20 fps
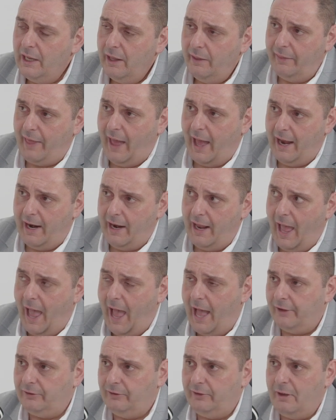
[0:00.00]
that
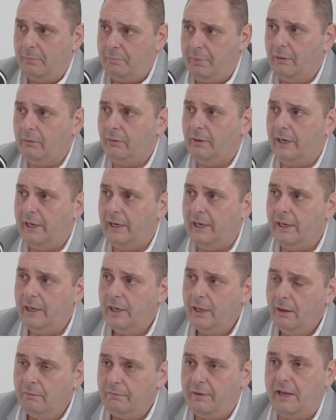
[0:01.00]
has the ability
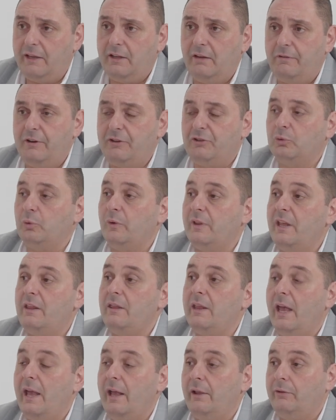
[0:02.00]
for individuals within
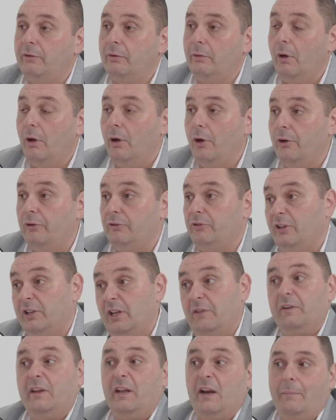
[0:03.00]
there to earn
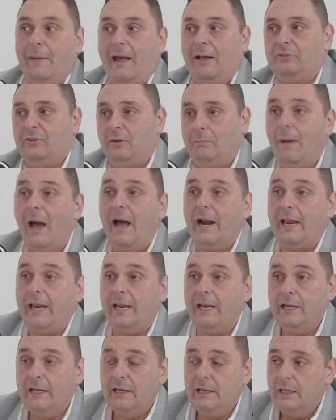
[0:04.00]
significant amounts of money